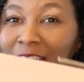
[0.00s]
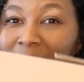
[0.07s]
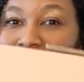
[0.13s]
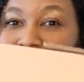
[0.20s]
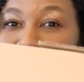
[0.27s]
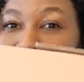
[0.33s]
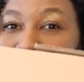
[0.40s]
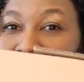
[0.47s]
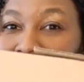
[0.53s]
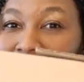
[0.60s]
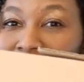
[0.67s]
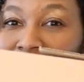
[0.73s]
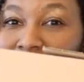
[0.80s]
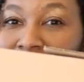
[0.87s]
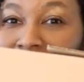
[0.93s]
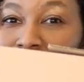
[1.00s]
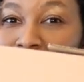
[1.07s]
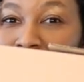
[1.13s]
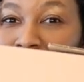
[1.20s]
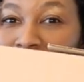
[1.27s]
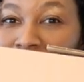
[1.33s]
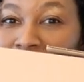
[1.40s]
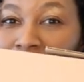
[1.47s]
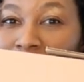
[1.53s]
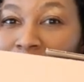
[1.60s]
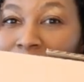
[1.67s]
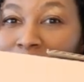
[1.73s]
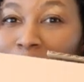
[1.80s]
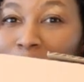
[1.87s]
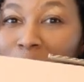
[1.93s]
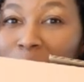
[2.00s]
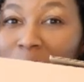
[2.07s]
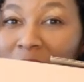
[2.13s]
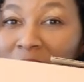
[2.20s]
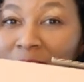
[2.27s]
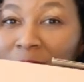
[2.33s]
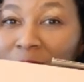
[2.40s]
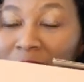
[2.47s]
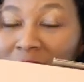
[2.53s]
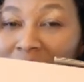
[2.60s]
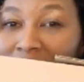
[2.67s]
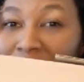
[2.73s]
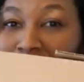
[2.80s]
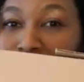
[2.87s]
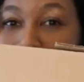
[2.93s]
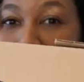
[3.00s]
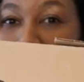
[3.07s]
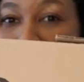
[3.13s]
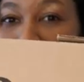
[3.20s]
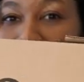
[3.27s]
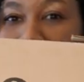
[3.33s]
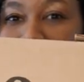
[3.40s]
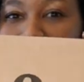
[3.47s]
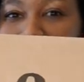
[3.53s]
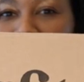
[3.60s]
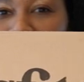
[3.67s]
veggies and fruits from Misfits Market.